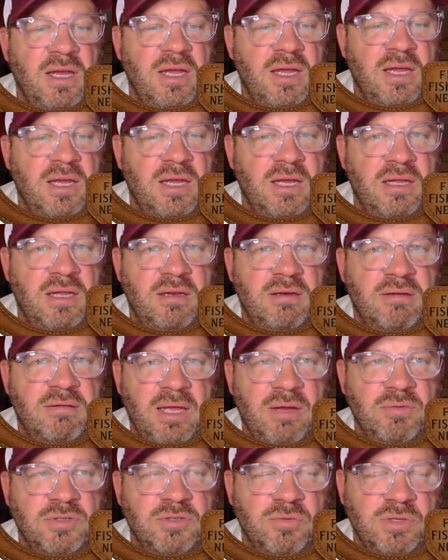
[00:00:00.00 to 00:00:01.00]
And
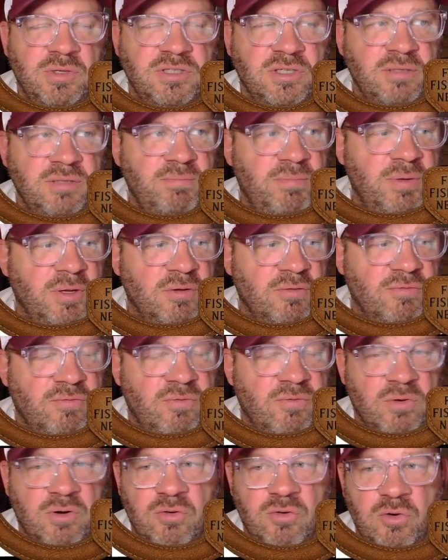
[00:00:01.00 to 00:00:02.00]
it was originally built
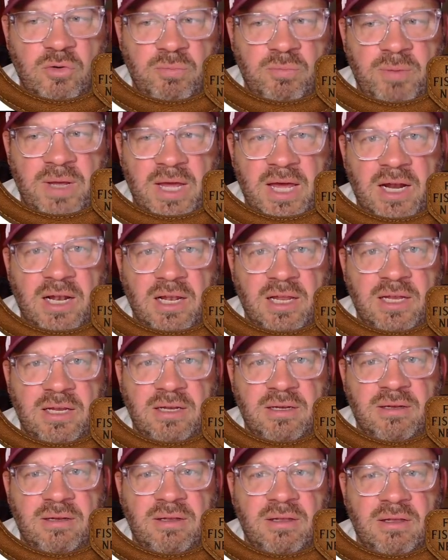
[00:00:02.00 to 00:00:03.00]
for group
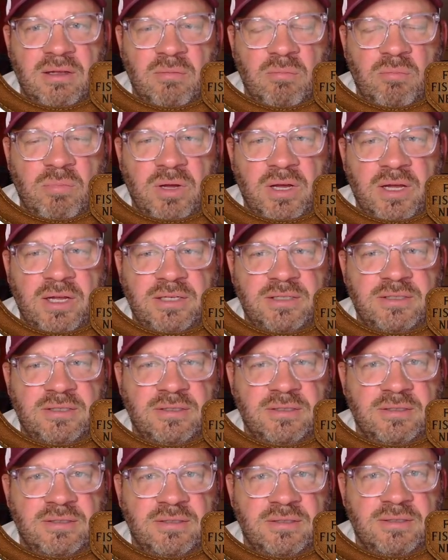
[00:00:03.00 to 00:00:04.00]
paddling,
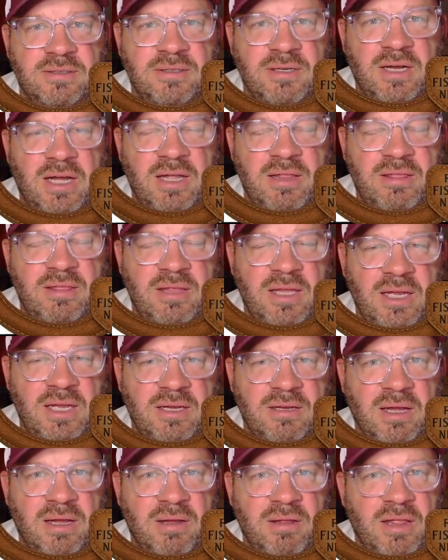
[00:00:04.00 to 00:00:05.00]
but I
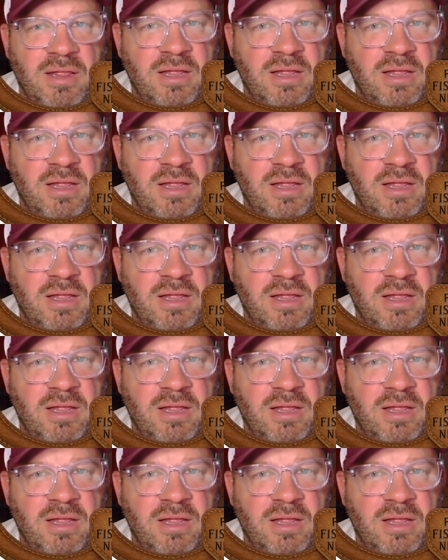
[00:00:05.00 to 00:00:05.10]
think